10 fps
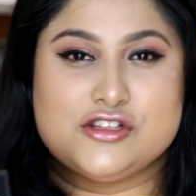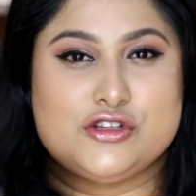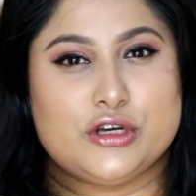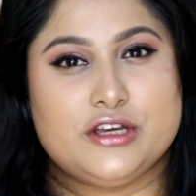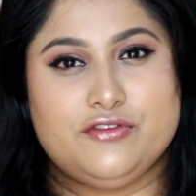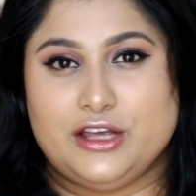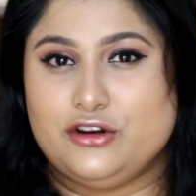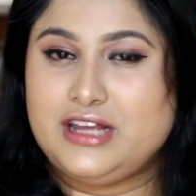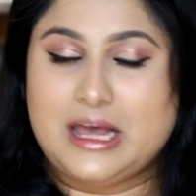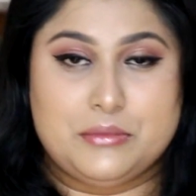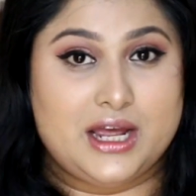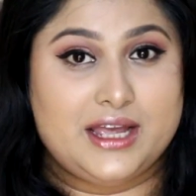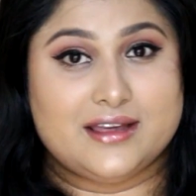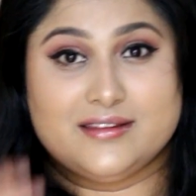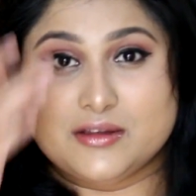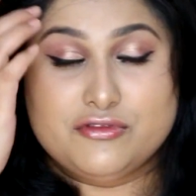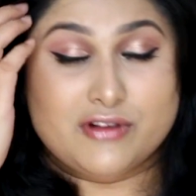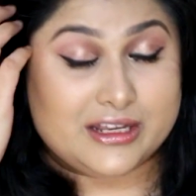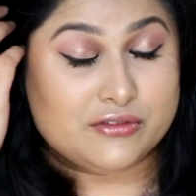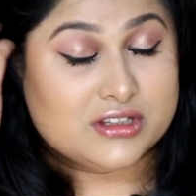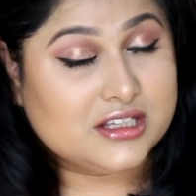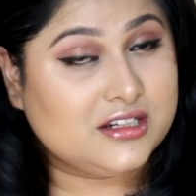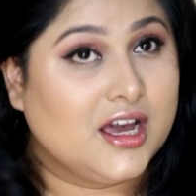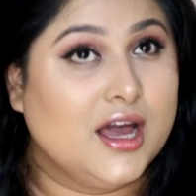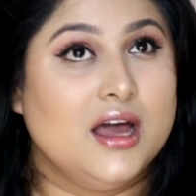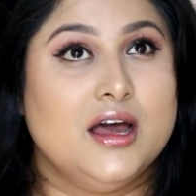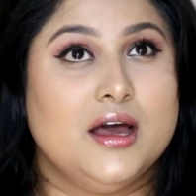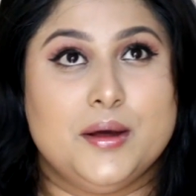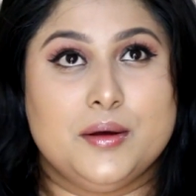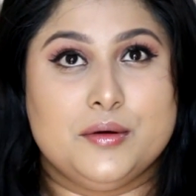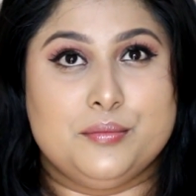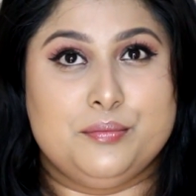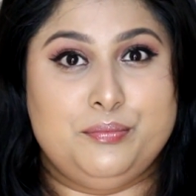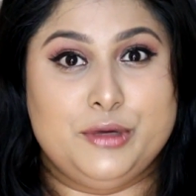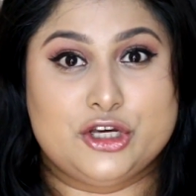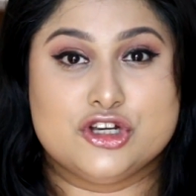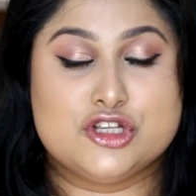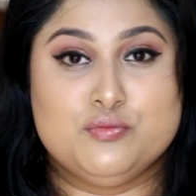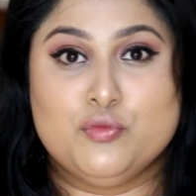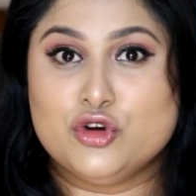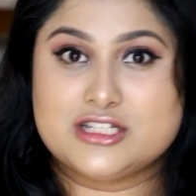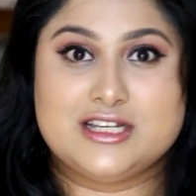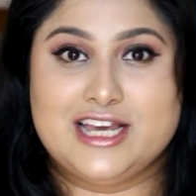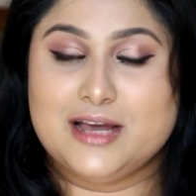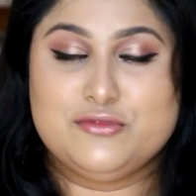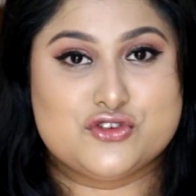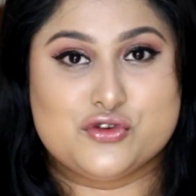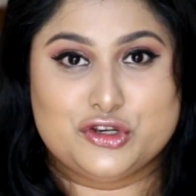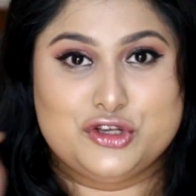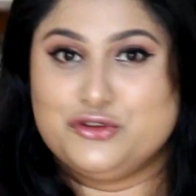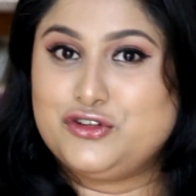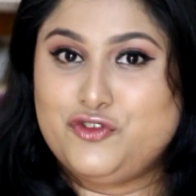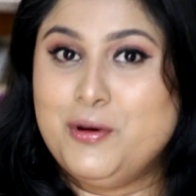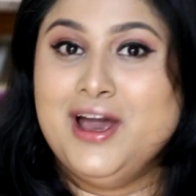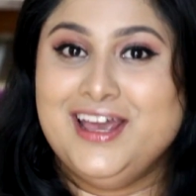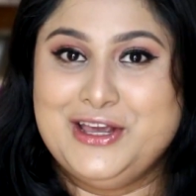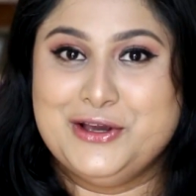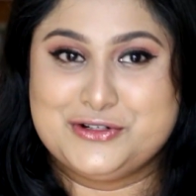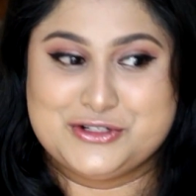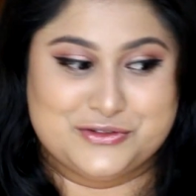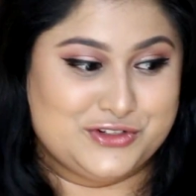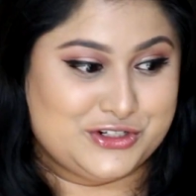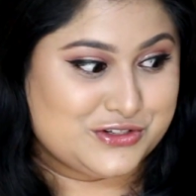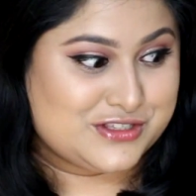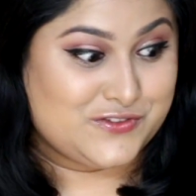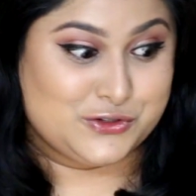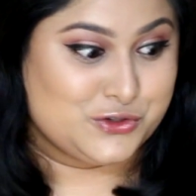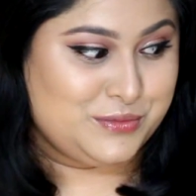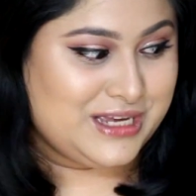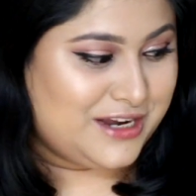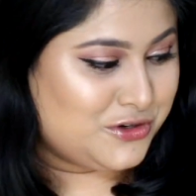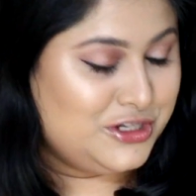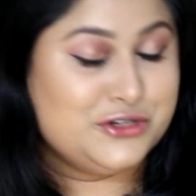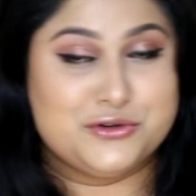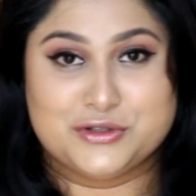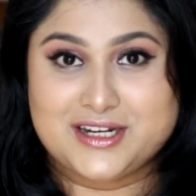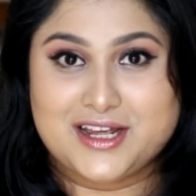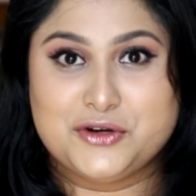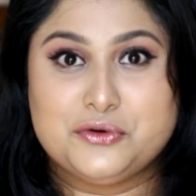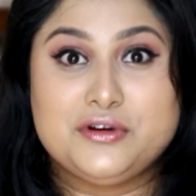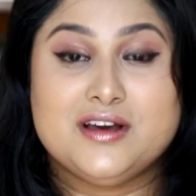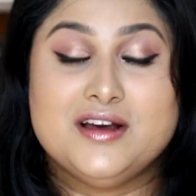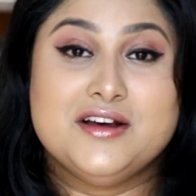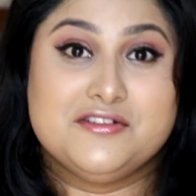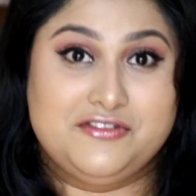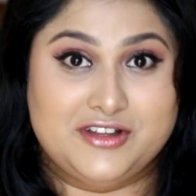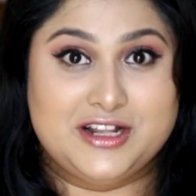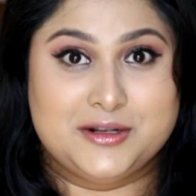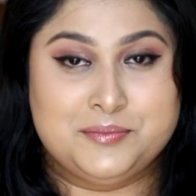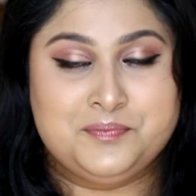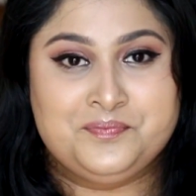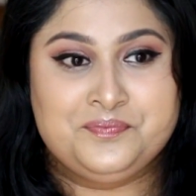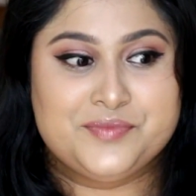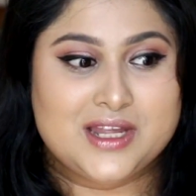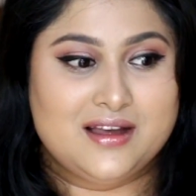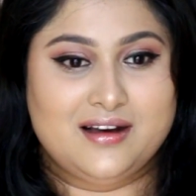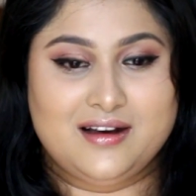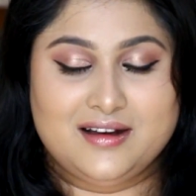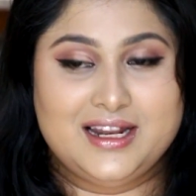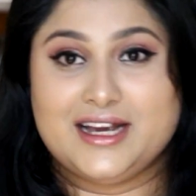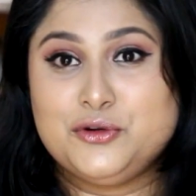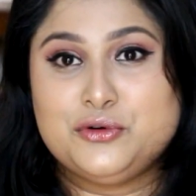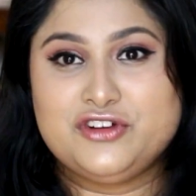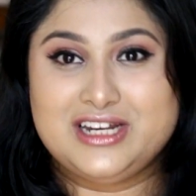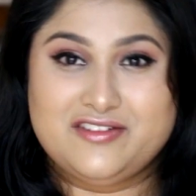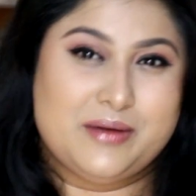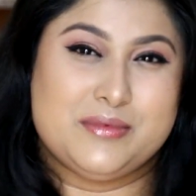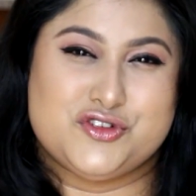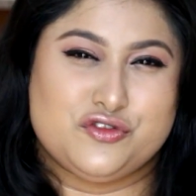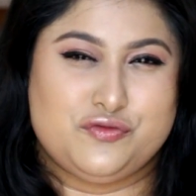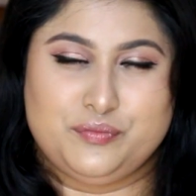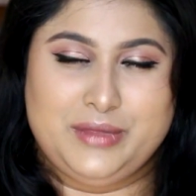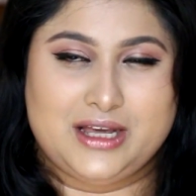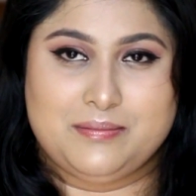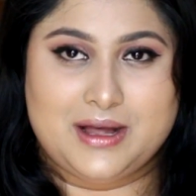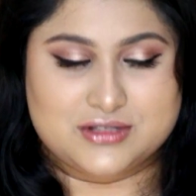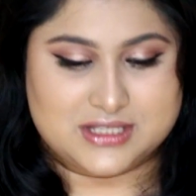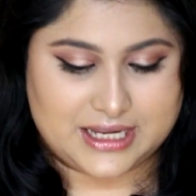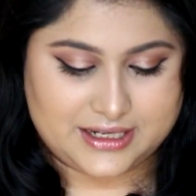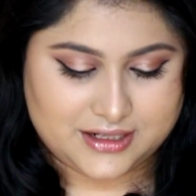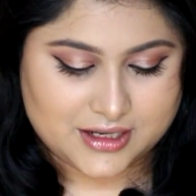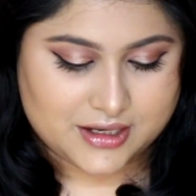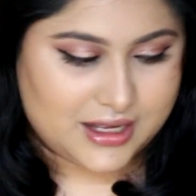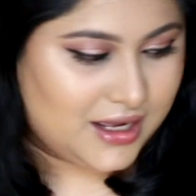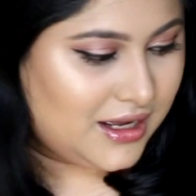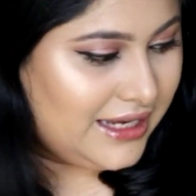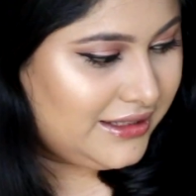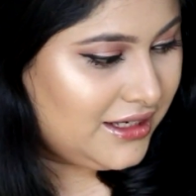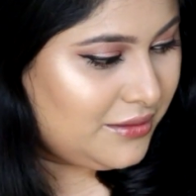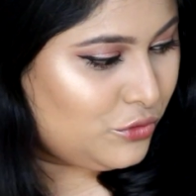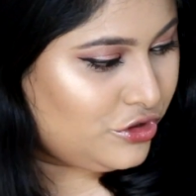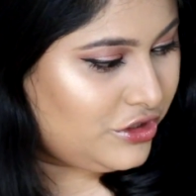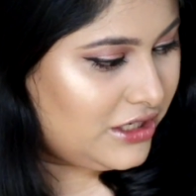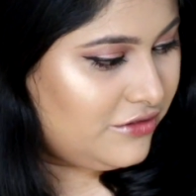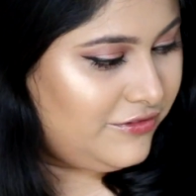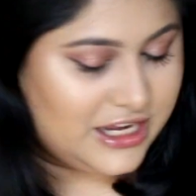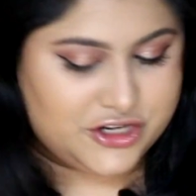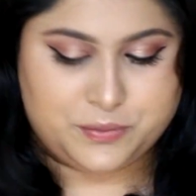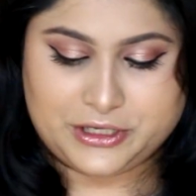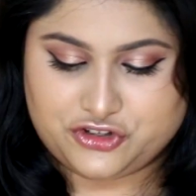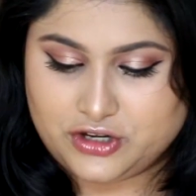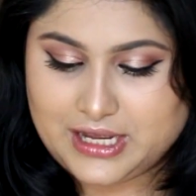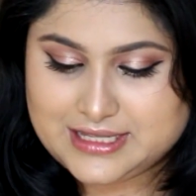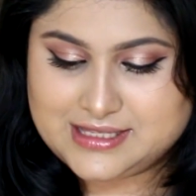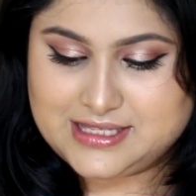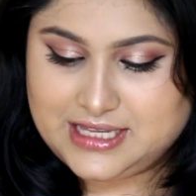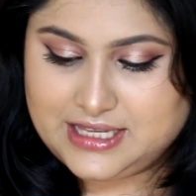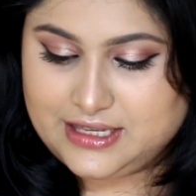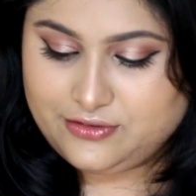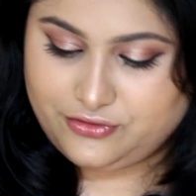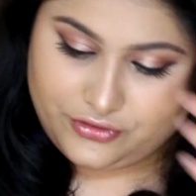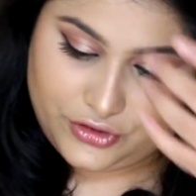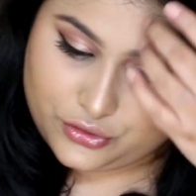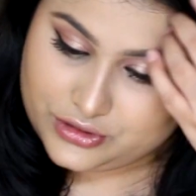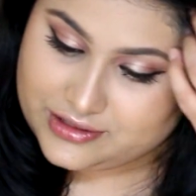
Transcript: It's looking fine on camera. I guess I'm fine with it, because mostly I'm just going to use it for my YouTube videos. If you know me at all, you know that I don't film. Like, I don't really wear much of makeup outside. I think I'm going to take a flash picture and see if, you know,